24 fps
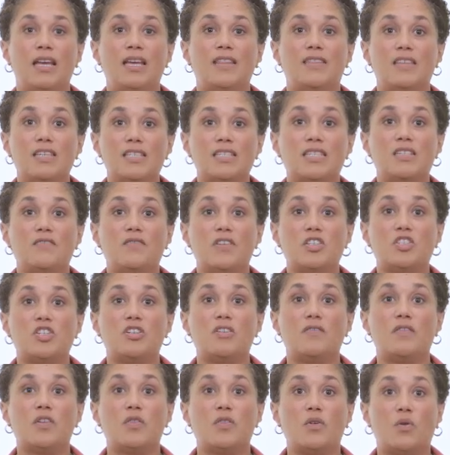This division
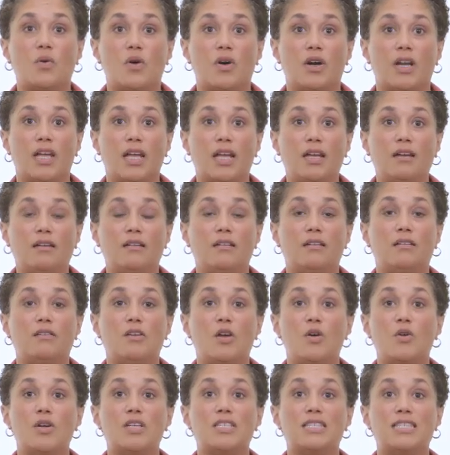of authority,
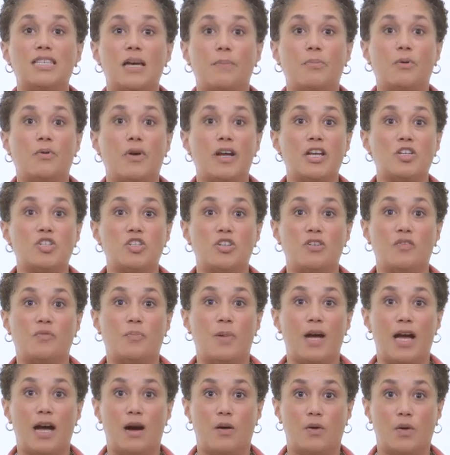known as separation of
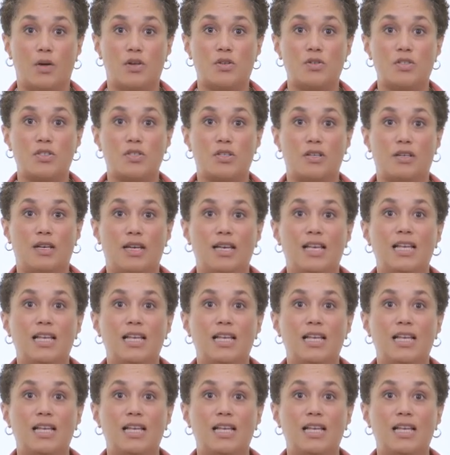powers,